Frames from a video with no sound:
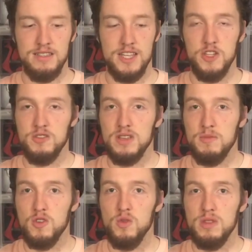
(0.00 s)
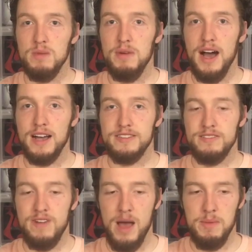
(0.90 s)
they do something cool with the box or the
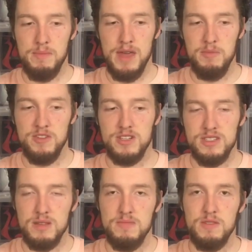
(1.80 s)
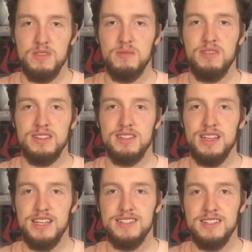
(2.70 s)
wrapping paper, just something with the
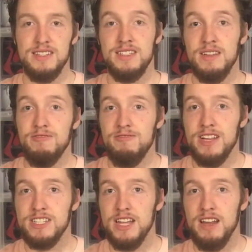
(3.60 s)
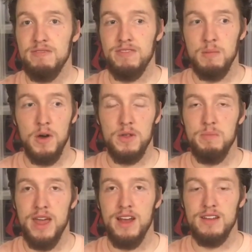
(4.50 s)
presentation to differentiate it from other
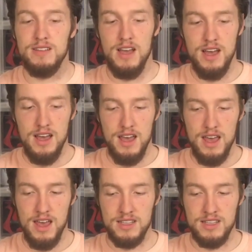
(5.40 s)
pairs is